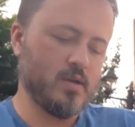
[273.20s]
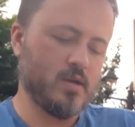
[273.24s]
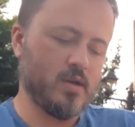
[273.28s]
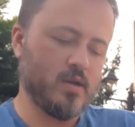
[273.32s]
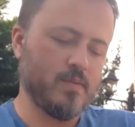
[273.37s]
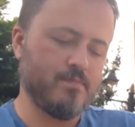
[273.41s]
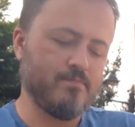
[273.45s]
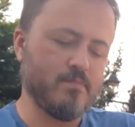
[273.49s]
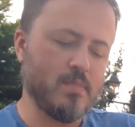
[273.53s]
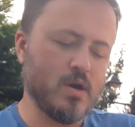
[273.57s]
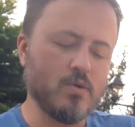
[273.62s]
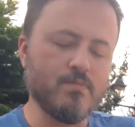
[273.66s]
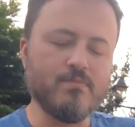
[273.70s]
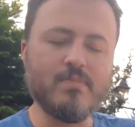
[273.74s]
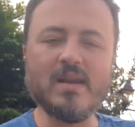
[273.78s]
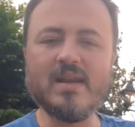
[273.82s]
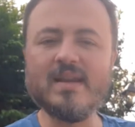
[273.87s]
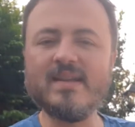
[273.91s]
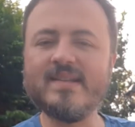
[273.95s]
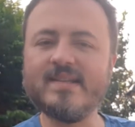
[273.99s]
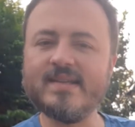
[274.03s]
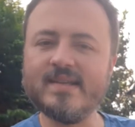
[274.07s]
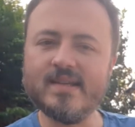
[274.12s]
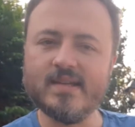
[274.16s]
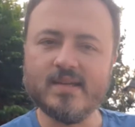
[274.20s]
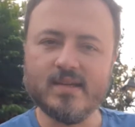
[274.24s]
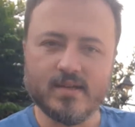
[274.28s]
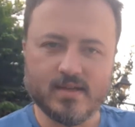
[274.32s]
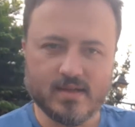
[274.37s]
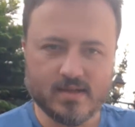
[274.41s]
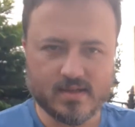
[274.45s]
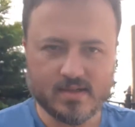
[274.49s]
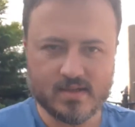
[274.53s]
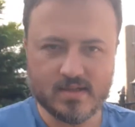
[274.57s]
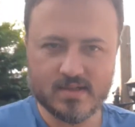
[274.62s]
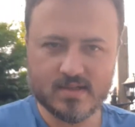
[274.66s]
mobility
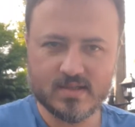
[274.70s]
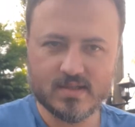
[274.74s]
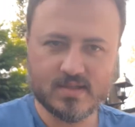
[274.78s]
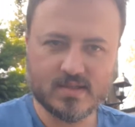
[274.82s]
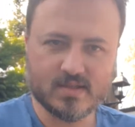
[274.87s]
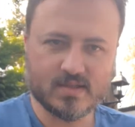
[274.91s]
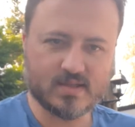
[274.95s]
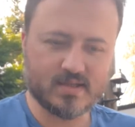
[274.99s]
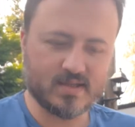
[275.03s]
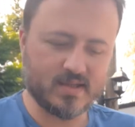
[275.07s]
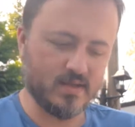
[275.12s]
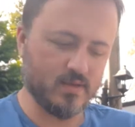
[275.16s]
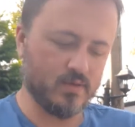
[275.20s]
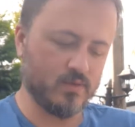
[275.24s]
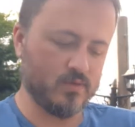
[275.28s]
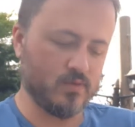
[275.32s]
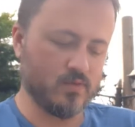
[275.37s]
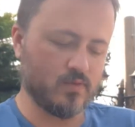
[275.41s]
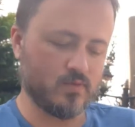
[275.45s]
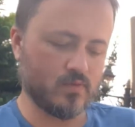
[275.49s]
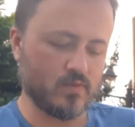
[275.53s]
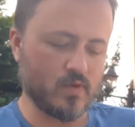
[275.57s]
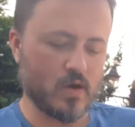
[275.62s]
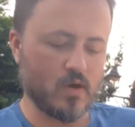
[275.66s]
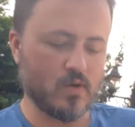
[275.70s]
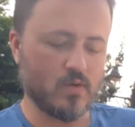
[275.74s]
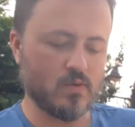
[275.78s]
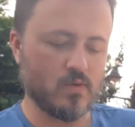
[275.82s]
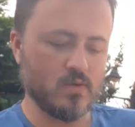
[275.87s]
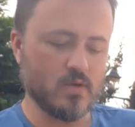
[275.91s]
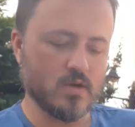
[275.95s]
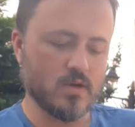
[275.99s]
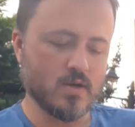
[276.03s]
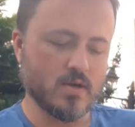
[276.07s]
skill roll,